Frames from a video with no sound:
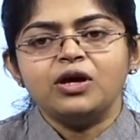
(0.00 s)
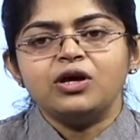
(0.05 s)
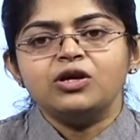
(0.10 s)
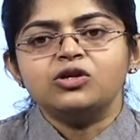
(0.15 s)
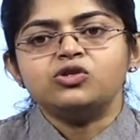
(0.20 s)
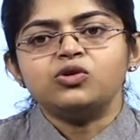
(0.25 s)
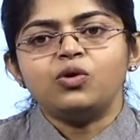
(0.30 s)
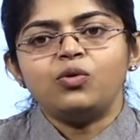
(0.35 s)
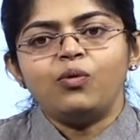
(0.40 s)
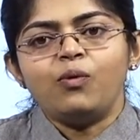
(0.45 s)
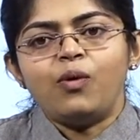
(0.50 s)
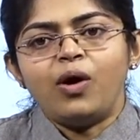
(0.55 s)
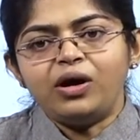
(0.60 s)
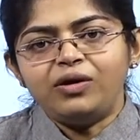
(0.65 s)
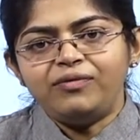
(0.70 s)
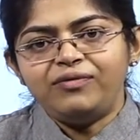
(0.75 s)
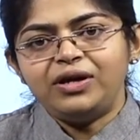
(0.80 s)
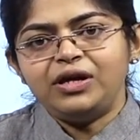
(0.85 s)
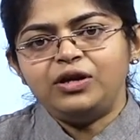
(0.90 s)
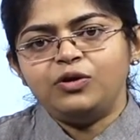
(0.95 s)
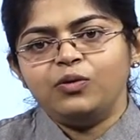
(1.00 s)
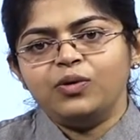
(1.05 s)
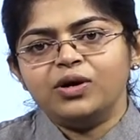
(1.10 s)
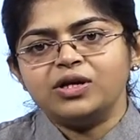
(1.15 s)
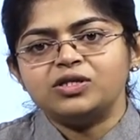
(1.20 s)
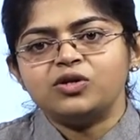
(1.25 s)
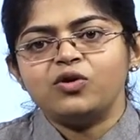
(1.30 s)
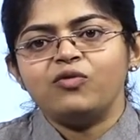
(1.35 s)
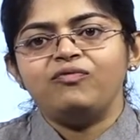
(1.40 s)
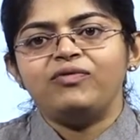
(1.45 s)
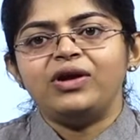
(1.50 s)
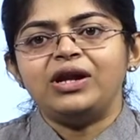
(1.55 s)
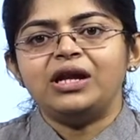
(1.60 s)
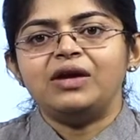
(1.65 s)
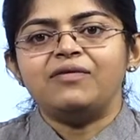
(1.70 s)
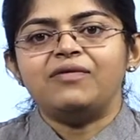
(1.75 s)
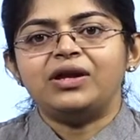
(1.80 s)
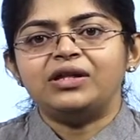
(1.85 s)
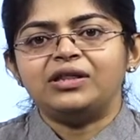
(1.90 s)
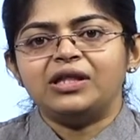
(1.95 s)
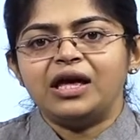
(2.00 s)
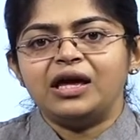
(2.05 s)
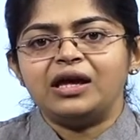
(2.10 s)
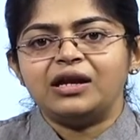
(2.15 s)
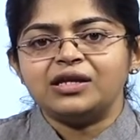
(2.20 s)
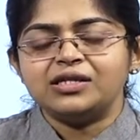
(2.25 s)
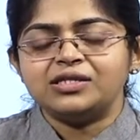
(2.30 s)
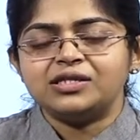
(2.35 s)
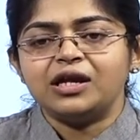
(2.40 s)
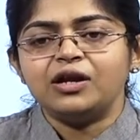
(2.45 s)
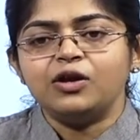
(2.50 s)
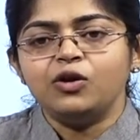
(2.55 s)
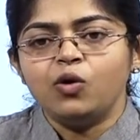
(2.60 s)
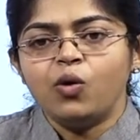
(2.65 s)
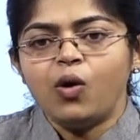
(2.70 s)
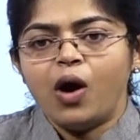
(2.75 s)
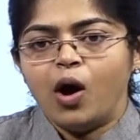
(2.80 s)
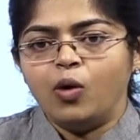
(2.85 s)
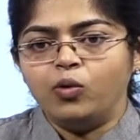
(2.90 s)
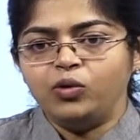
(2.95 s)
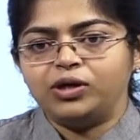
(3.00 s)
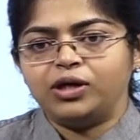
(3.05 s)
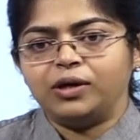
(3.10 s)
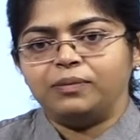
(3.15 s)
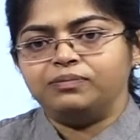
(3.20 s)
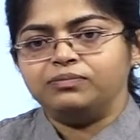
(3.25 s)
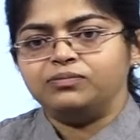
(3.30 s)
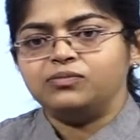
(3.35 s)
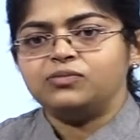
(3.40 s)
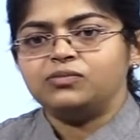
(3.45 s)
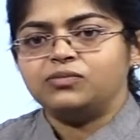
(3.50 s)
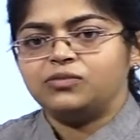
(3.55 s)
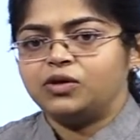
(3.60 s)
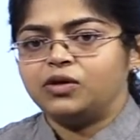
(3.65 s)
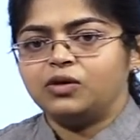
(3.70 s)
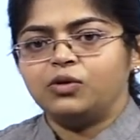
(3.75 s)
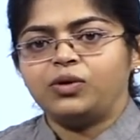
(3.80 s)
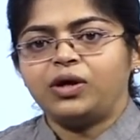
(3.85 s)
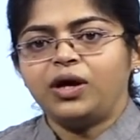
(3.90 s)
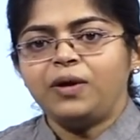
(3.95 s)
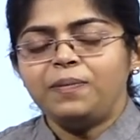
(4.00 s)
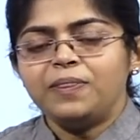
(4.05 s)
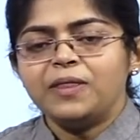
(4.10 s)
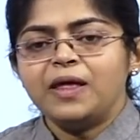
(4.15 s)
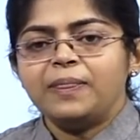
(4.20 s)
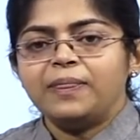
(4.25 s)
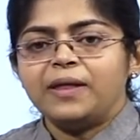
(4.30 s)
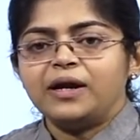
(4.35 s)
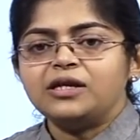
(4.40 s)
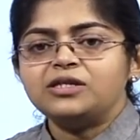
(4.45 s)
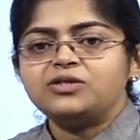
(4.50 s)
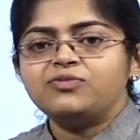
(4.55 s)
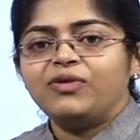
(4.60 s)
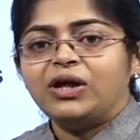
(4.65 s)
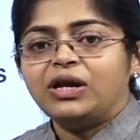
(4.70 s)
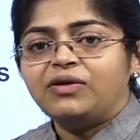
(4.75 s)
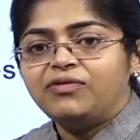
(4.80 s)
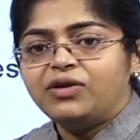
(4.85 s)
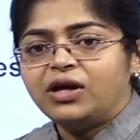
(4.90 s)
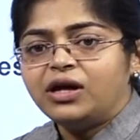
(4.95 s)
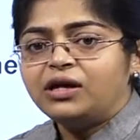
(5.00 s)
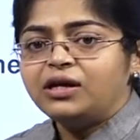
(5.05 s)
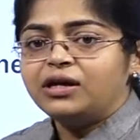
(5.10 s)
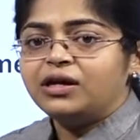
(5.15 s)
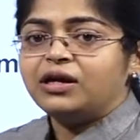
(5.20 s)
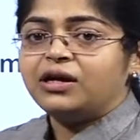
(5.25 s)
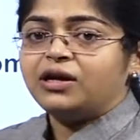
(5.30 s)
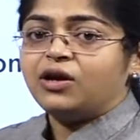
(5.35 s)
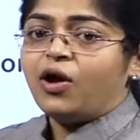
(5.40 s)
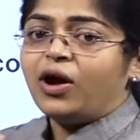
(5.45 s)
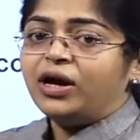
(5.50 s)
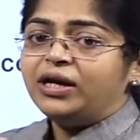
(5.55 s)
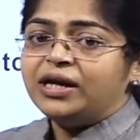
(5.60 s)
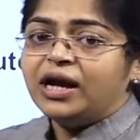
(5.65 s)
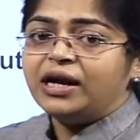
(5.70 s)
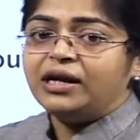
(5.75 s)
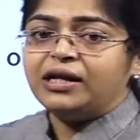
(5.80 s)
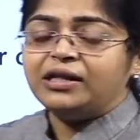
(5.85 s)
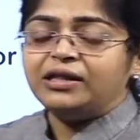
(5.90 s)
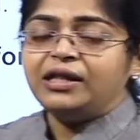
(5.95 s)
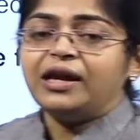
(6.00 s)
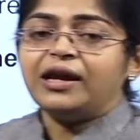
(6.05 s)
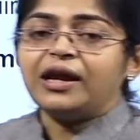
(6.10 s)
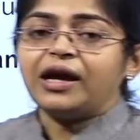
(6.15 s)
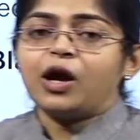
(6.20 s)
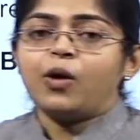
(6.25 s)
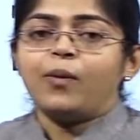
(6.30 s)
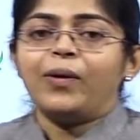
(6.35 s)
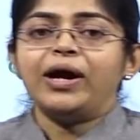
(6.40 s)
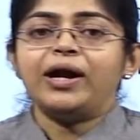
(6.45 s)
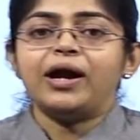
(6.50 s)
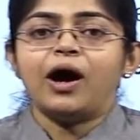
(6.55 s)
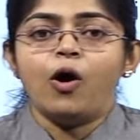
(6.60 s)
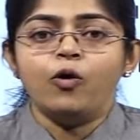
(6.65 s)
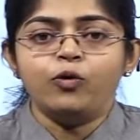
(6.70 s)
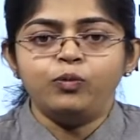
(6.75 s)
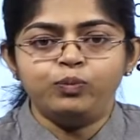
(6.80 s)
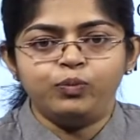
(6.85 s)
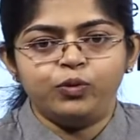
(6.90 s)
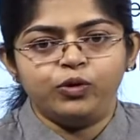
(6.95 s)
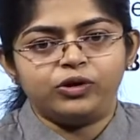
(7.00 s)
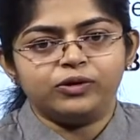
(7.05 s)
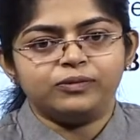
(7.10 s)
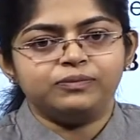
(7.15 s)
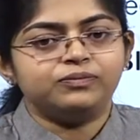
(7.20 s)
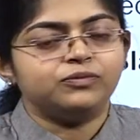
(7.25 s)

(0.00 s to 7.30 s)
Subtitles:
So what we do is, whenever there is a no outcome, okay, that is when we are not getting the required output.